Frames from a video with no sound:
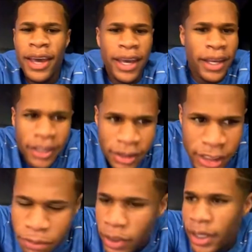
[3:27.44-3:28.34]
and
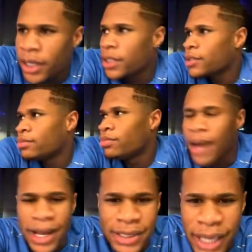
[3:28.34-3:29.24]
just because
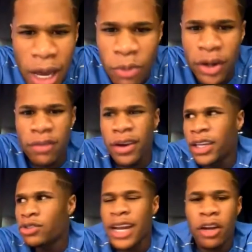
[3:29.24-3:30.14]
I say I want to
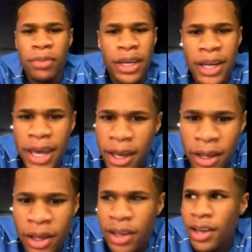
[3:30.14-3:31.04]
fight you, I don't mean that.
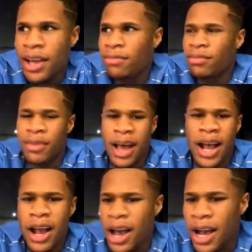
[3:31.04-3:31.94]
I,
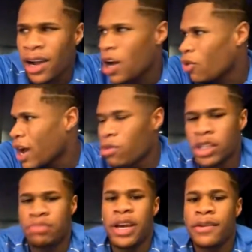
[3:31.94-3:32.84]
got, I don't got
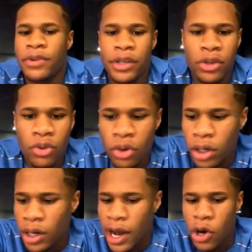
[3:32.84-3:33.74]
respect for you
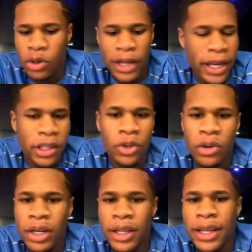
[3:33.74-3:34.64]
or I don't like you
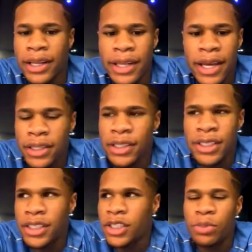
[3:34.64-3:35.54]
or nothing like that. It's
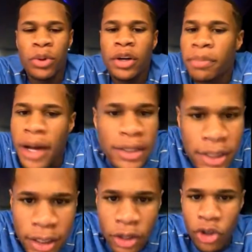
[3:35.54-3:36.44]
just a sport of
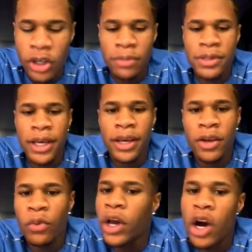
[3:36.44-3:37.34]
boxing. You know what I'm saying?
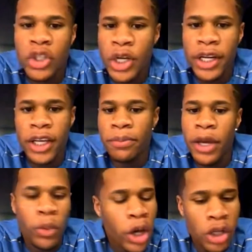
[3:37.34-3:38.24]
We all trying to get
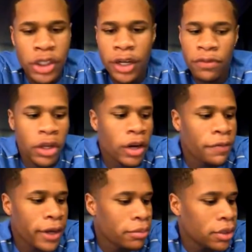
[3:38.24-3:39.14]
paid. We all trying to feed our
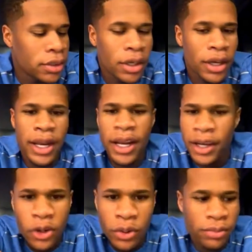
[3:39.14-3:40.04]
families. It
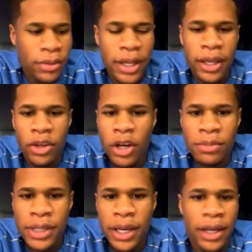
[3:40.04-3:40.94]
ain't no, like, you know what
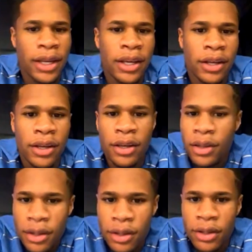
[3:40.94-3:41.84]
I'm saying? It ain't,
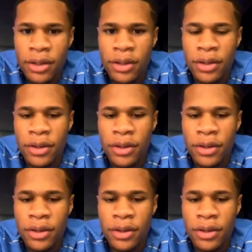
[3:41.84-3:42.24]
mm-hmm.